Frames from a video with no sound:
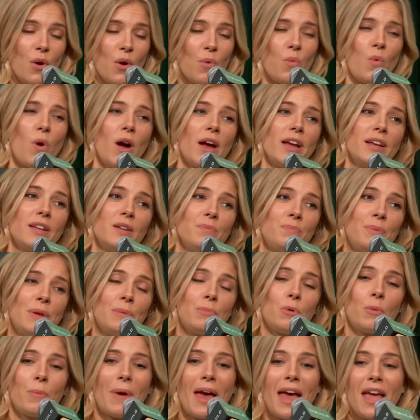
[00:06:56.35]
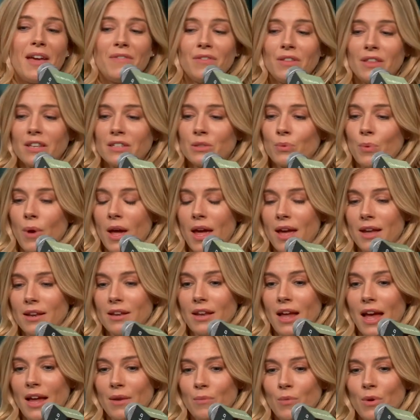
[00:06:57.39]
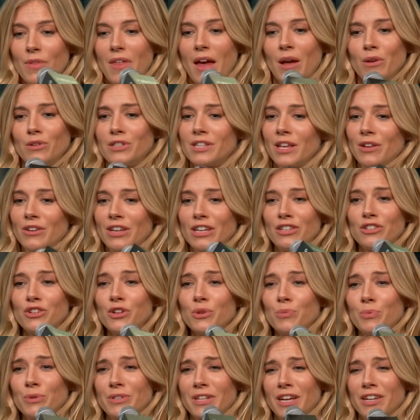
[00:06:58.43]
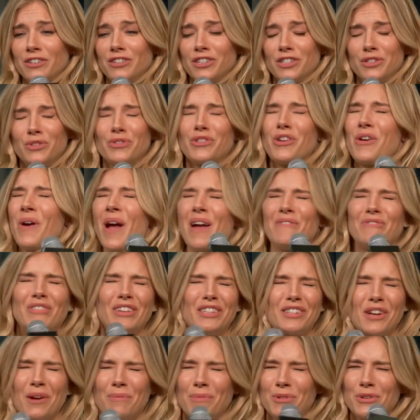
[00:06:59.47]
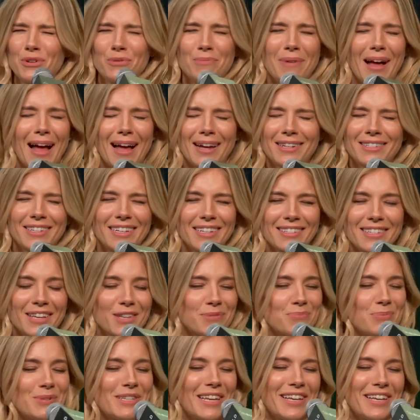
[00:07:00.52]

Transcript: why are people behaving this way, and without sounding too pretentious, although every time we talk about acting, it sounds